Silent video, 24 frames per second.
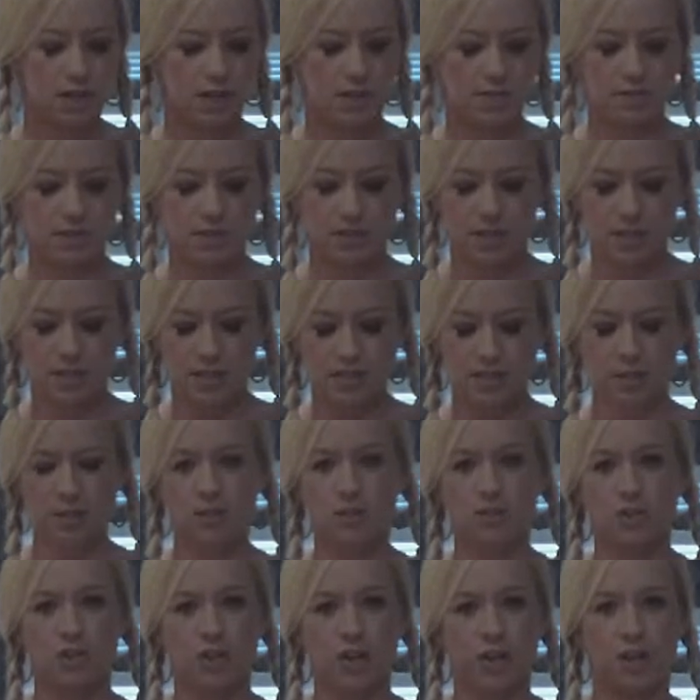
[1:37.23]
I've seasoned
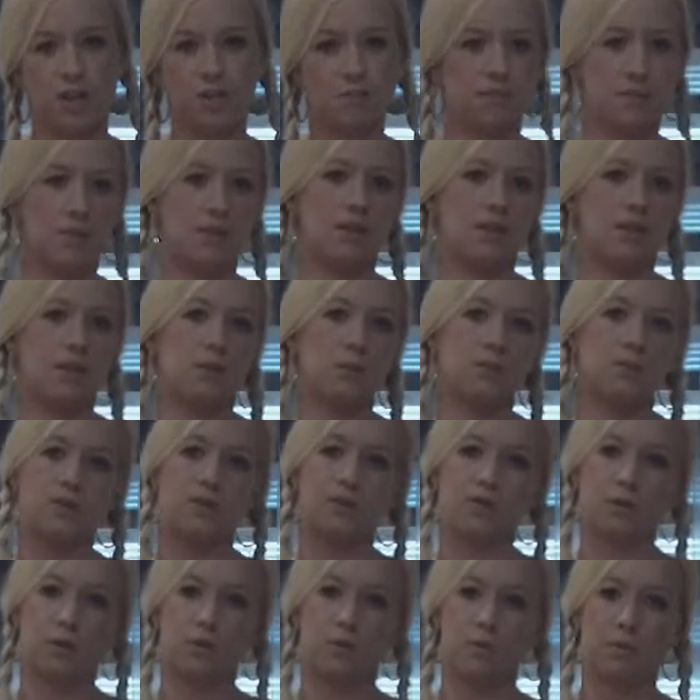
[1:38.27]
the chicken with a little bit
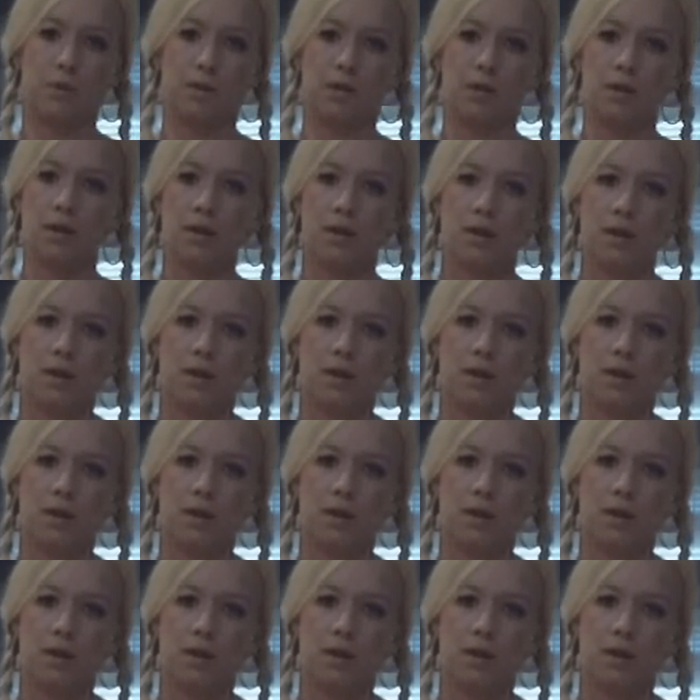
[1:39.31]
of cumin,